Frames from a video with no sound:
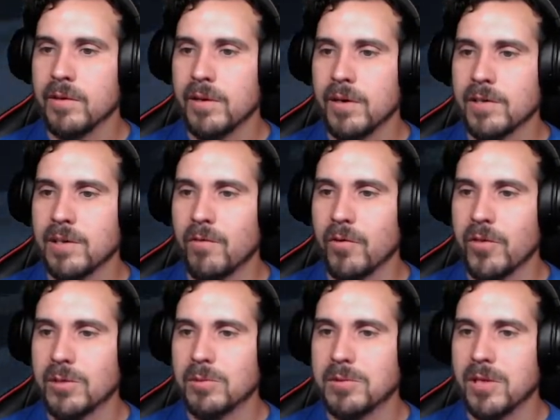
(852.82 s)
Because I feel like
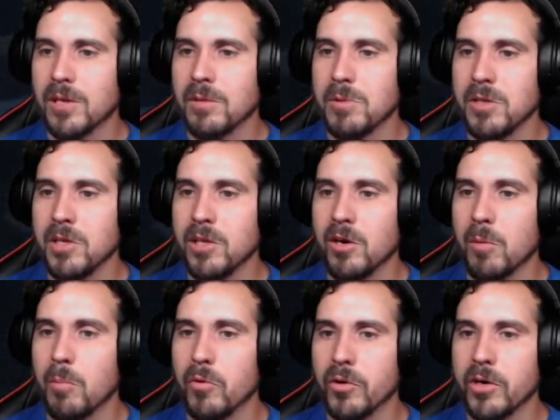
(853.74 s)
that's what's going to be needed, are
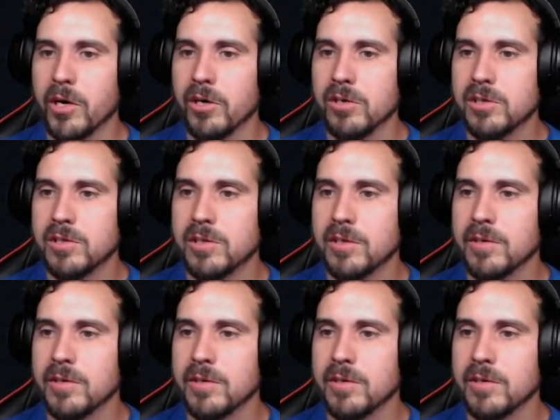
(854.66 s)
bolt cutters.